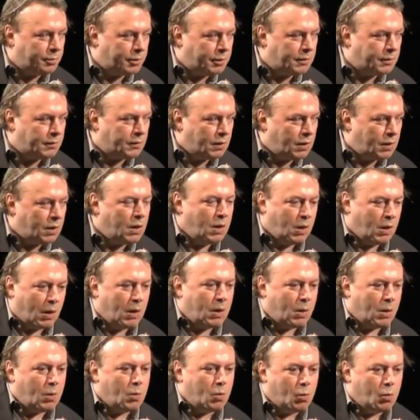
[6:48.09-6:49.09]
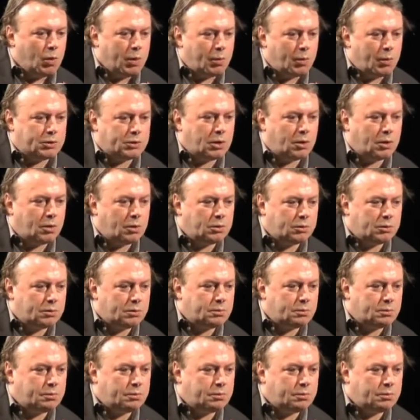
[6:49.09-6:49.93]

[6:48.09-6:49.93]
But we were told